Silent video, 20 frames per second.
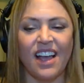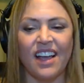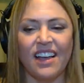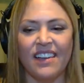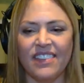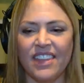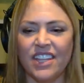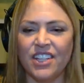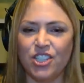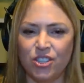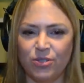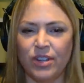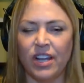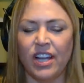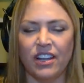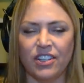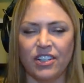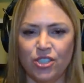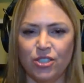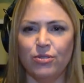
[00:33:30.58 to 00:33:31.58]
yeah, and then
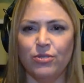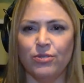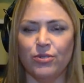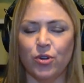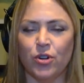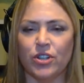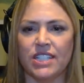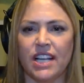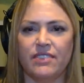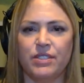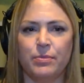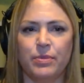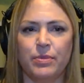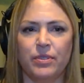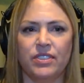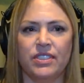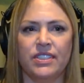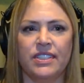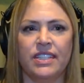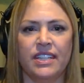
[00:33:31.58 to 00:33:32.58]
you ha- you of course have to
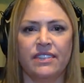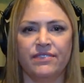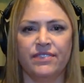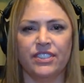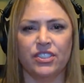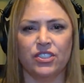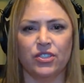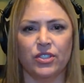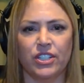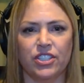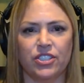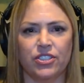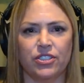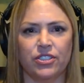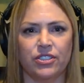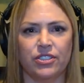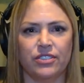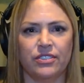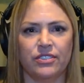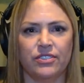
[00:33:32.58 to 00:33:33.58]
build in the
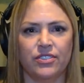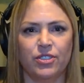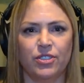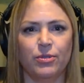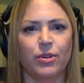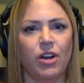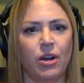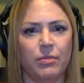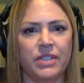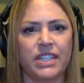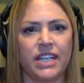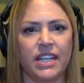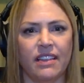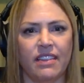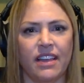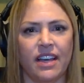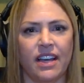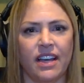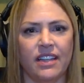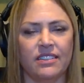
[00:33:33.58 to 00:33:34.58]
infrastructure to
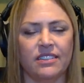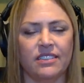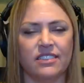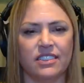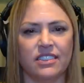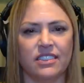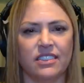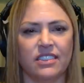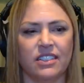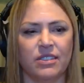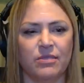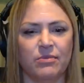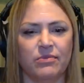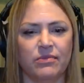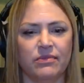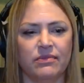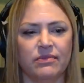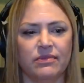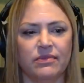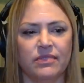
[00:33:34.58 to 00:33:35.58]
accommodate that
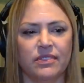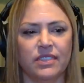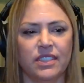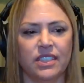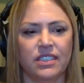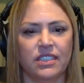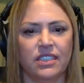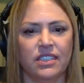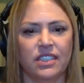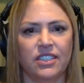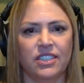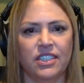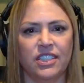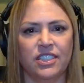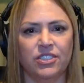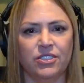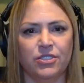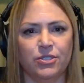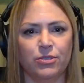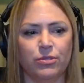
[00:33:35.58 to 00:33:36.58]
um, in
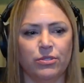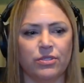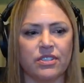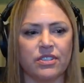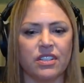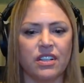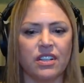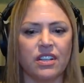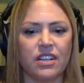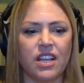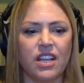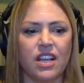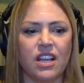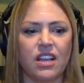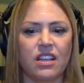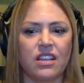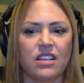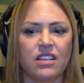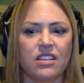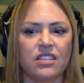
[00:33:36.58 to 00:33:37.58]
in your tools.
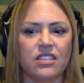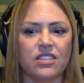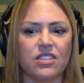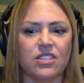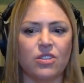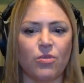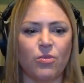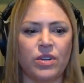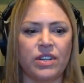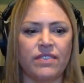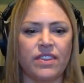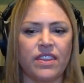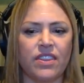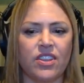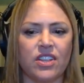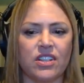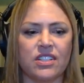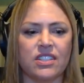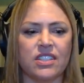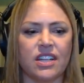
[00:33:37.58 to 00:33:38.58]
So one of
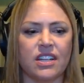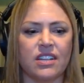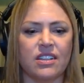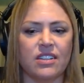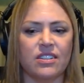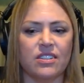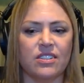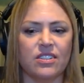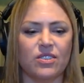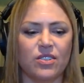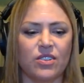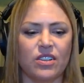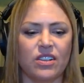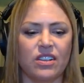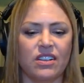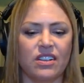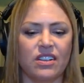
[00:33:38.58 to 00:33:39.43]
the things that